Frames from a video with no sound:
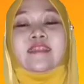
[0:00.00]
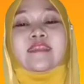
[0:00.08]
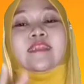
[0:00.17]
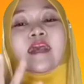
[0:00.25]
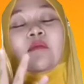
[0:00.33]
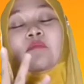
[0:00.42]

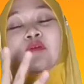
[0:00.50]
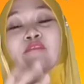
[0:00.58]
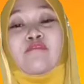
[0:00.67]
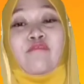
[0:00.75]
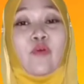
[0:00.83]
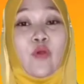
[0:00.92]
Number
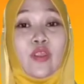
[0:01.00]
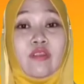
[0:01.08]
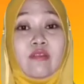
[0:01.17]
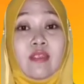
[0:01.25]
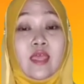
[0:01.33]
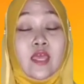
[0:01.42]
4,
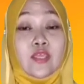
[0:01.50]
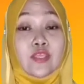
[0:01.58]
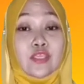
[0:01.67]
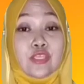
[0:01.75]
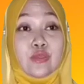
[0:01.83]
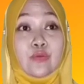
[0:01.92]

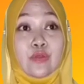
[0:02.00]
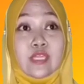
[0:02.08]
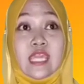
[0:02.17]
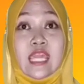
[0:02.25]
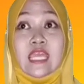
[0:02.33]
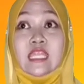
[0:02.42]
you
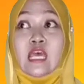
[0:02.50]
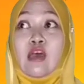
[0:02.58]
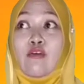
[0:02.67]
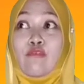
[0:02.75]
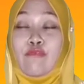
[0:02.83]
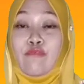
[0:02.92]
can
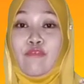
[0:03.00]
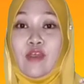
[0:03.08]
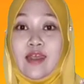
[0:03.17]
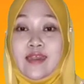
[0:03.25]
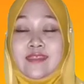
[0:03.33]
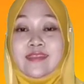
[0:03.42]

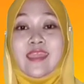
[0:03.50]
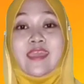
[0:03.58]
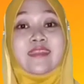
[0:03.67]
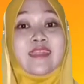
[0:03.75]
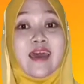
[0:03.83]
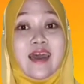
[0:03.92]
find
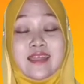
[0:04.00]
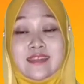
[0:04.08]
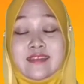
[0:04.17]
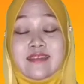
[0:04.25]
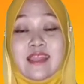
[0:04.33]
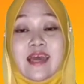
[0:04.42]
and
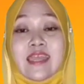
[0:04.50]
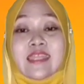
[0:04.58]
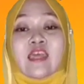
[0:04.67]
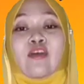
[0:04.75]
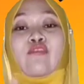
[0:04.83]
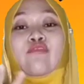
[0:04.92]

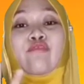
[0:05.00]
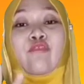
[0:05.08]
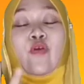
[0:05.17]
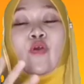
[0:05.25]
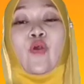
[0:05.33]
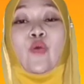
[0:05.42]
underline
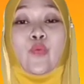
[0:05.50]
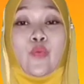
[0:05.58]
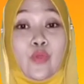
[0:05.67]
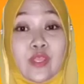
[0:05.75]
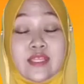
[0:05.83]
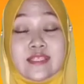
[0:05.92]
4
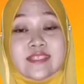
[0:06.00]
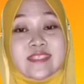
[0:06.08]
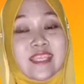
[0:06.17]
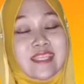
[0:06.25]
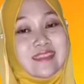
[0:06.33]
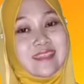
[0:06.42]

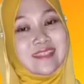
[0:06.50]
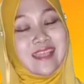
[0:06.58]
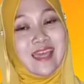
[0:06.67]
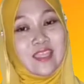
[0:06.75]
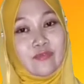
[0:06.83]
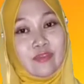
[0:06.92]
words in the
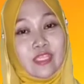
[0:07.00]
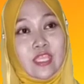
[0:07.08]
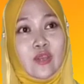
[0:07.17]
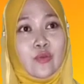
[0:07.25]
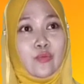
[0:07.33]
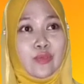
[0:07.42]
diary,
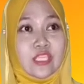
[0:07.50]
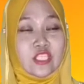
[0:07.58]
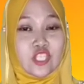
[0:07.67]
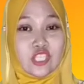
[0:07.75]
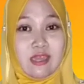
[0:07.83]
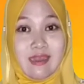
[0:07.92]

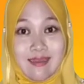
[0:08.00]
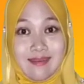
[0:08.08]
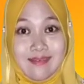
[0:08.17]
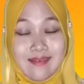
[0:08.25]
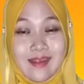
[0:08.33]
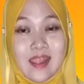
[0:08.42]
which
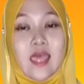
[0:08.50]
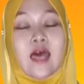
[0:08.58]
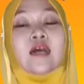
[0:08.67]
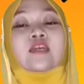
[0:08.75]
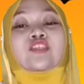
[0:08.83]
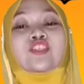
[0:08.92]
are
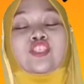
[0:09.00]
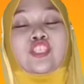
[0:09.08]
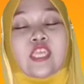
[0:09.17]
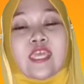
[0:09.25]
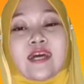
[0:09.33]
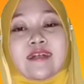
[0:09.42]

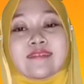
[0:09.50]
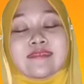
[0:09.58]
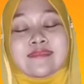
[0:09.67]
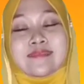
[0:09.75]
shell,